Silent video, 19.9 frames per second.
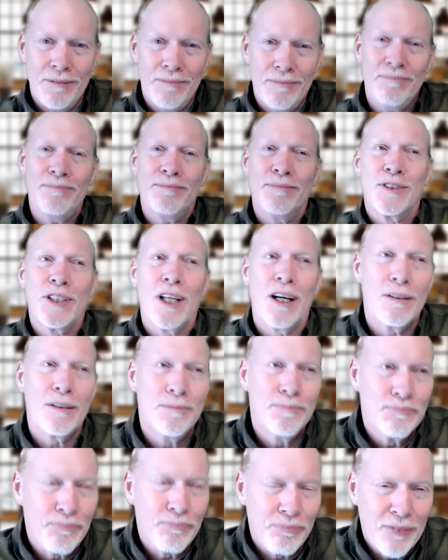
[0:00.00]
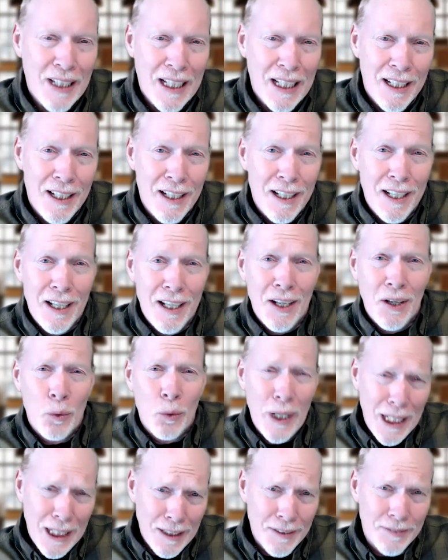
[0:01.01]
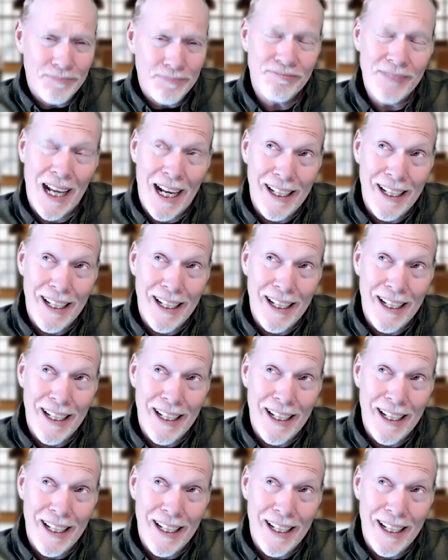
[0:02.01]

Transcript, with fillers: Well,